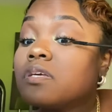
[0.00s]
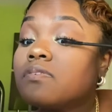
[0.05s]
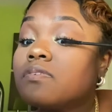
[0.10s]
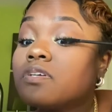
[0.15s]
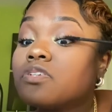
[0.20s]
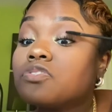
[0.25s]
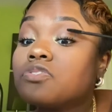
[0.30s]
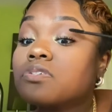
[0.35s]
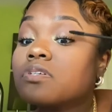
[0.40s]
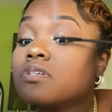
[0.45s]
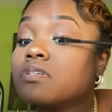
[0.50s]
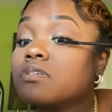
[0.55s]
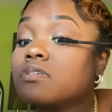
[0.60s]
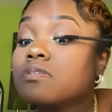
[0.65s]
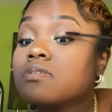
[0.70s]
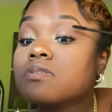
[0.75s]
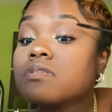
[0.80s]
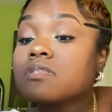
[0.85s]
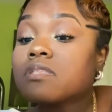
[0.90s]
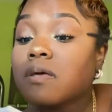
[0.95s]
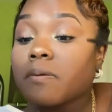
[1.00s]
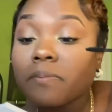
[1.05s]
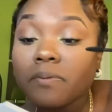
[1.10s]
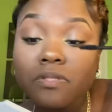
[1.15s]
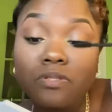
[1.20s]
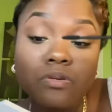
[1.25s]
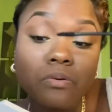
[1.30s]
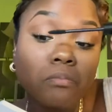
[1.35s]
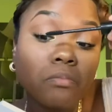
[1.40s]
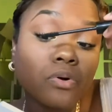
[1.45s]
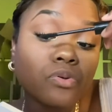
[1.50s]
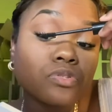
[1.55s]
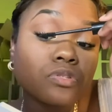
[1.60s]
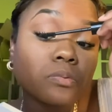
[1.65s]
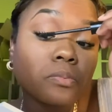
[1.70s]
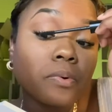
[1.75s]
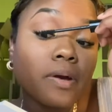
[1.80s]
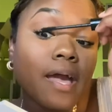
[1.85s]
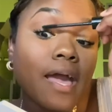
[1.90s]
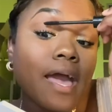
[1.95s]
that you're going to step into
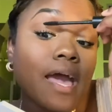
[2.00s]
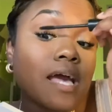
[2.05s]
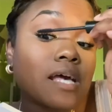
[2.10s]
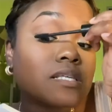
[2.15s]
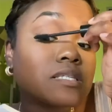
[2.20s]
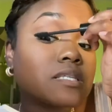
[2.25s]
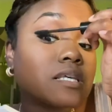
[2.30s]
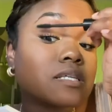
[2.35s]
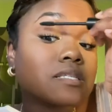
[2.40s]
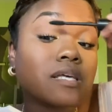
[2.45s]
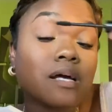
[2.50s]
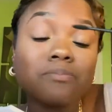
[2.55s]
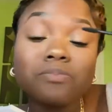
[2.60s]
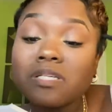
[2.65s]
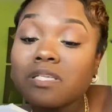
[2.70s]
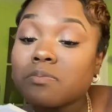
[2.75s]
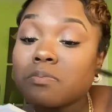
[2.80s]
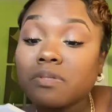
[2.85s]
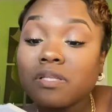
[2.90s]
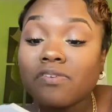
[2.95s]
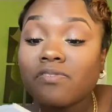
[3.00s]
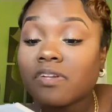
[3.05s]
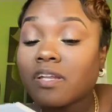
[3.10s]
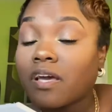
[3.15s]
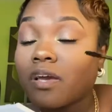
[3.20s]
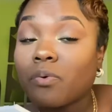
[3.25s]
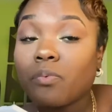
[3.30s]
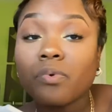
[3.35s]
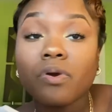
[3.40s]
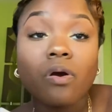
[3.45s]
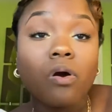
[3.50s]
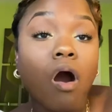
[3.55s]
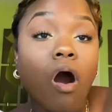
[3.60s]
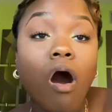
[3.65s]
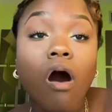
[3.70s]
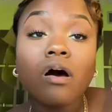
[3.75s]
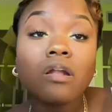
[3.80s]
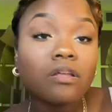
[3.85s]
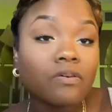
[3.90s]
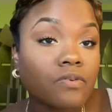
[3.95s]
multiple assets. I'm just believing that
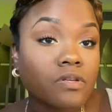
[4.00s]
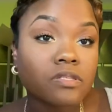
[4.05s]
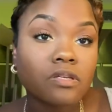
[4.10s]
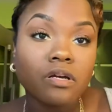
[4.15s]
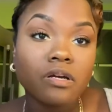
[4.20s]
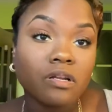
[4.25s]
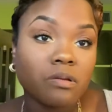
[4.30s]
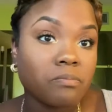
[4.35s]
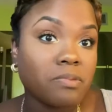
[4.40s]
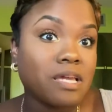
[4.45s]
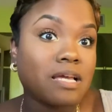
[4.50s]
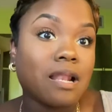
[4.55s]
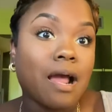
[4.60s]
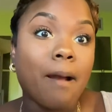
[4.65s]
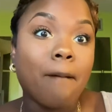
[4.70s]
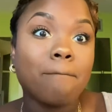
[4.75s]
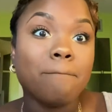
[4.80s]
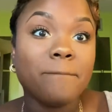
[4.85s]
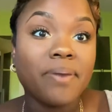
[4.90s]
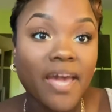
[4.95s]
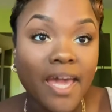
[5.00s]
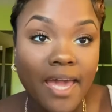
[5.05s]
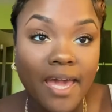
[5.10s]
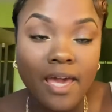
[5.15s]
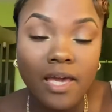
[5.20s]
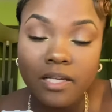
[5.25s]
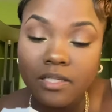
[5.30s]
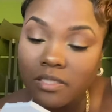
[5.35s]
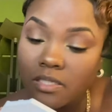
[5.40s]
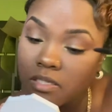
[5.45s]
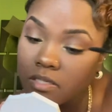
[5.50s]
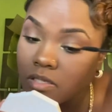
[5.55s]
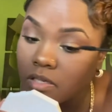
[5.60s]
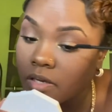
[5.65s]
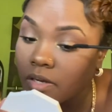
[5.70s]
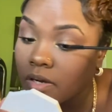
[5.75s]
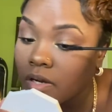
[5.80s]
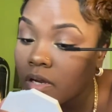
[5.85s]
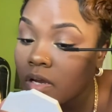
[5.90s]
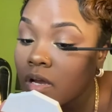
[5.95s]
all of us are going to be in our bag this
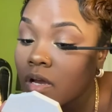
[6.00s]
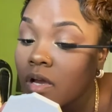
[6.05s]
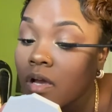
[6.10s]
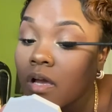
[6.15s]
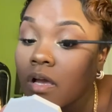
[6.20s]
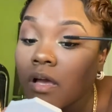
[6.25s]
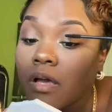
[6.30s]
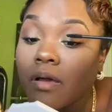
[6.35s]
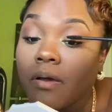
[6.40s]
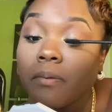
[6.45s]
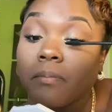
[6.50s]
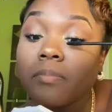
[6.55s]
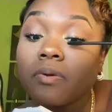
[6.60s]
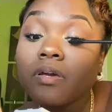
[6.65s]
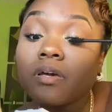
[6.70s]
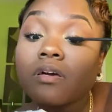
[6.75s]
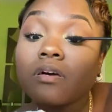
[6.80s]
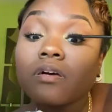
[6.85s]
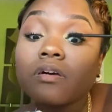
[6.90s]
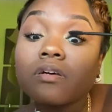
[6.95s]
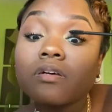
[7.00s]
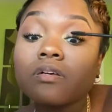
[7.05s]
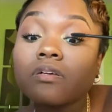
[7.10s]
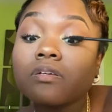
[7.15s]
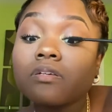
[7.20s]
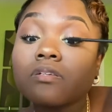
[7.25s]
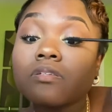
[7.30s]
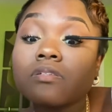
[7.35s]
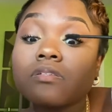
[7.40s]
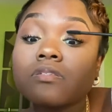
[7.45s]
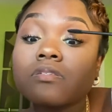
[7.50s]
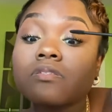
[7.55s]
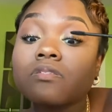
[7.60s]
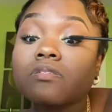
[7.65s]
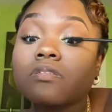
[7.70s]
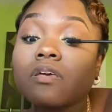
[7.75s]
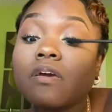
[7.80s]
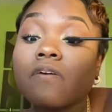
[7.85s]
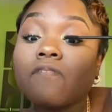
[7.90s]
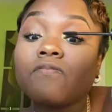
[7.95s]
year. Because
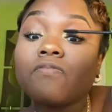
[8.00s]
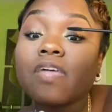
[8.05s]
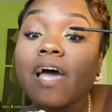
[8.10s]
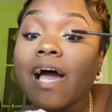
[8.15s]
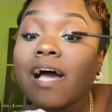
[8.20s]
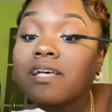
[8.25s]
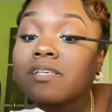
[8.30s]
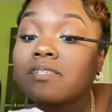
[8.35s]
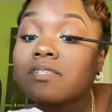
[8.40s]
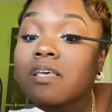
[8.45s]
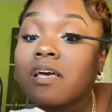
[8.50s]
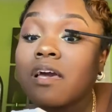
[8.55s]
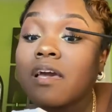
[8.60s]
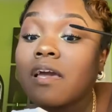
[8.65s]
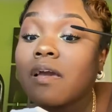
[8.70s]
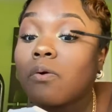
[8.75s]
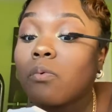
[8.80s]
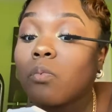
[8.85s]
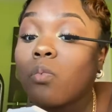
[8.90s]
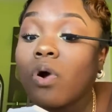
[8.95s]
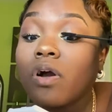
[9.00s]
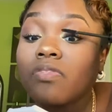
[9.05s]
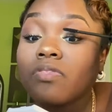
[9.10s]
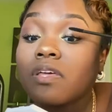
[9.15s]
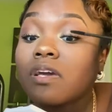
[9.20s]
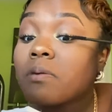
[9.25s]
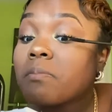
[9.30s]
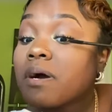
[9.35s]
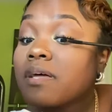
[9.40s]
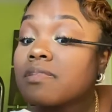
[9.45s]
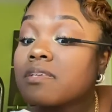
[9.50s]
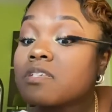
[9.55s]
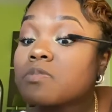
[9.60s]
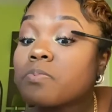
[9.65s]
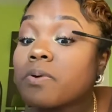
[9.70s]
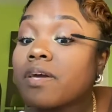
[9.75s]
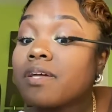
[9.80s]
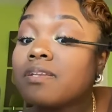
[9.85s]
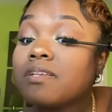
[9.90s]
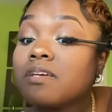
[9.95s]
if that's one thing about this
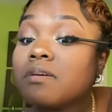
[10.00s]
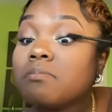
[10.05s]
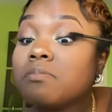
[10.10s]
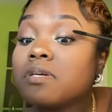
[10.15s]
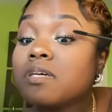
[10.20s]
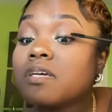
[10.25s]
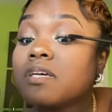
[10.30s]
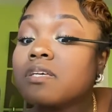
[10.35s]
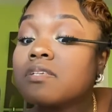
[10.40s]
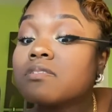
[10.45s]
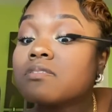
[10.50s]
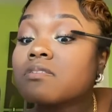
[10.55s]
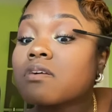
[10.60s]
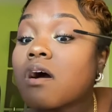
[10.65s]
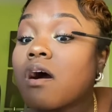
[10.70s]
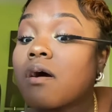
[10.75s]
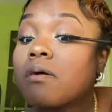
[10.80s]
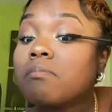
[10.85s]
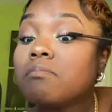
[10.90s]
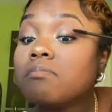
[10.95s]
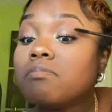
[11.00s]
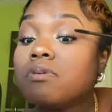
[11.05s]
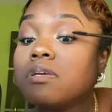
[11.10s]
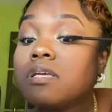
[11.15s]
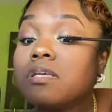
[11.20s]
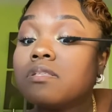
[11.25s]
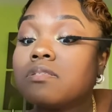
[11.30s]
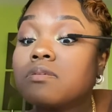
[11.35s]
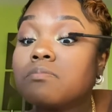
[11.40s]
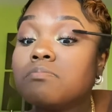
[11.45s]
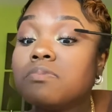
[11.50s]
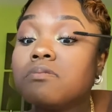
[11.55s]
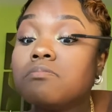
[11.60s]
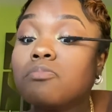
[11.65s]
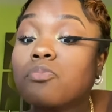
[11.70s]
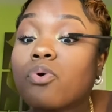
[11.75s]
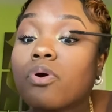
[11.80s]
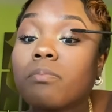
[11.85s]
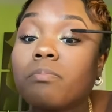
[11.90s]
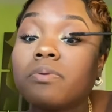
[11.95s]
pandemic, it's taught me to be
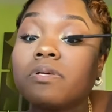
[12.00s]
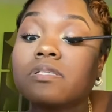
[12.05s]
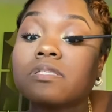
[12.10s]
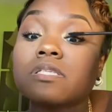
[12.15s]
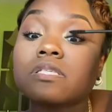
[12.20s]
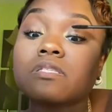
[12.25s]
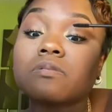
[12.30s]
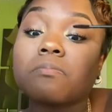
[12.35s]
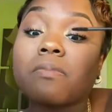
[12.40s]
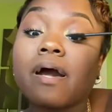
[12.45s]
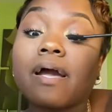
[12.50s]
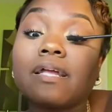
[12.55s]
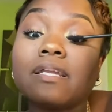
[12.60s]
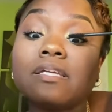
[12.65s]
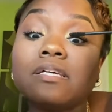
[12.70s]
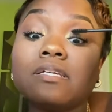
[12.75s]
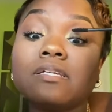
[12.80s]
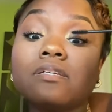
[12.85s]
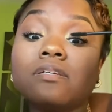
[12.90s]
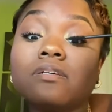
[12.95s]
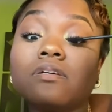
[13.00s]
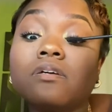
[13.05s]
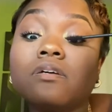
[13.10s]
more business minded